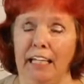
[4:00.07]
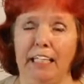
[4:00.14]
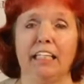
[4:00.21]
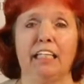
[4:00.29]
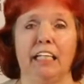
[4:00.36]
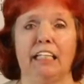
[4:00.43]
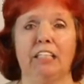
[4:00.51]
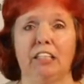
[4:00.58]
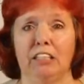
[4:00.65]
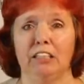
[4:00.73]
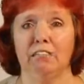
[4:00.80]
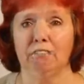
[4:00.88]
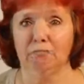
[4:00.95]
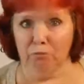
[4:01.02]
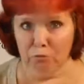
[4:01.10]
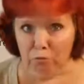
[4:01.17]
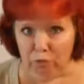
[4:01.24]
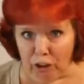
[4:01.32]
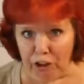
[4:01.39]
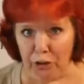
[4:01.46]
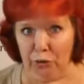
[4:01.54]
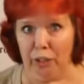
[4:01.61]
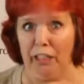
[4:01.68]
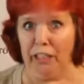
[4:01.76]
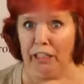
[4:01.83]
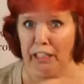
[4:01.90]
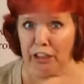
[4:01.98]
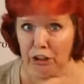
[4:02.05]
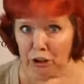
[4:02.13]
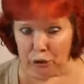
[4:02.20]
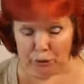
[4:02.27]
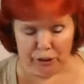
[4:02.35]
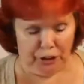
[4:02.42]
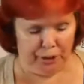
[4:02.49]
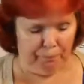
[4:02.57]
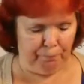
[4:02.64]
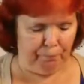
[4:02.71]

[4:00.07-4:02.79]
it can get frustrating and discouraging.